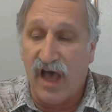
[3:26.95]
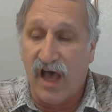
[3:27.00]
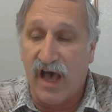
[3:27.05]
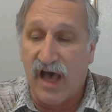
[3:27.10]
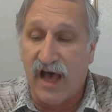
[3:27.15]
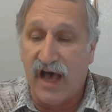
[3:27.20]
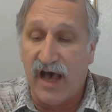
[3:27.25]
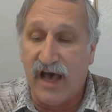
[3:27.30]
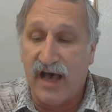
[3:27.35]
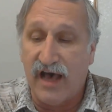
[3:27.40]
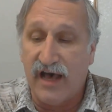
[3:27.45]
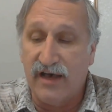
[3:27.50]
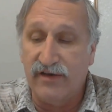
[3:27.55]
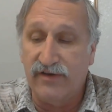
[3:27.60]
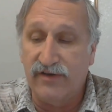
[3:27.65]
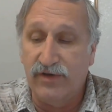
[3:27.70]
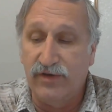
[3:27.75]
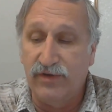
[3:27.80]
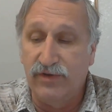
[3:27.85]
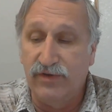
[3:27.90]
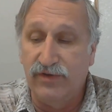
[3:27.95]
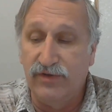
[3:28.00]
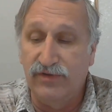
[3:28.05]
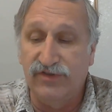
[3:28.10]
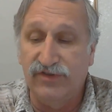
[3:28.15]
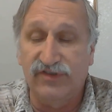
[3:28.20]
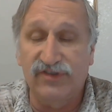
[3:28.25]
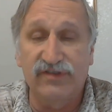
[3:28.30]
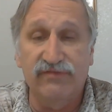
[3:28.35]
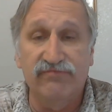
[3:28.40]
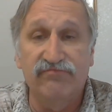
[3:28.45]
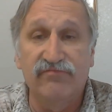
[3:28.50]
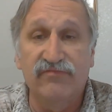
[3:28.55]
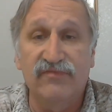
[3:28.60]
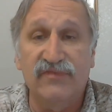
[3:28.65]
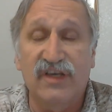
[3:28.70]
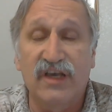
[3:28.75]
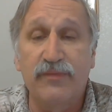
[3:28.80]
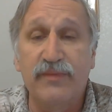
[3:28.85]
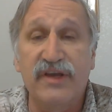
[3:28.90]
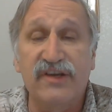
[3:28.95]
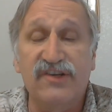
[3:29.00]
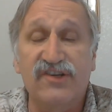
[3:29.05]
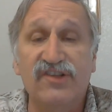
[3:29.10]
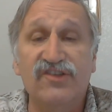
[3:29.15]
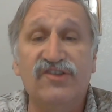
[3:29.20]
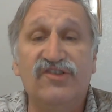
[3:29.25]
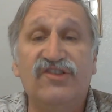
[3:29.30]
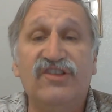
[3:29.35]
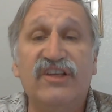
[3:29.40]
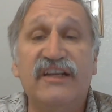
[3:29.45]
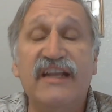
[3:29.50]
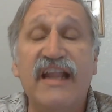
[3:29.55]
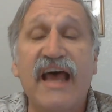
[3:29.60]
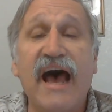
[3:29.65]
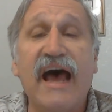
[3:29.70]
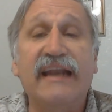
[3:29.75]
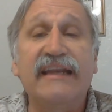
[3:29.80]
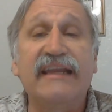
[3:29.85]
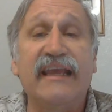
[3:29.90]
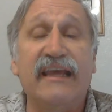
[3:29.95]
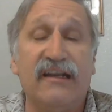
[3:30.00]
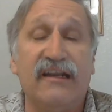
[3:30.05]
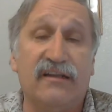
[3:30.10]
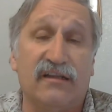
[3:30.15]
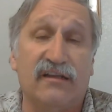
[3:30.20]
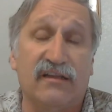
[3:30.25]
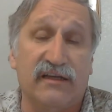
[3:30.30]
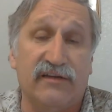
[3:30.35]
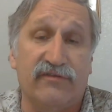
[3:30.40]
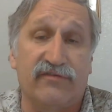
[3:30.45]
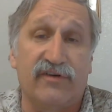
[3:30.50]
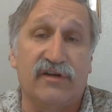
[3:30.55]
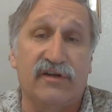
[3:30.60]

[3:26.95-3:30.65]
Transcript: whose commissions did not get delivered.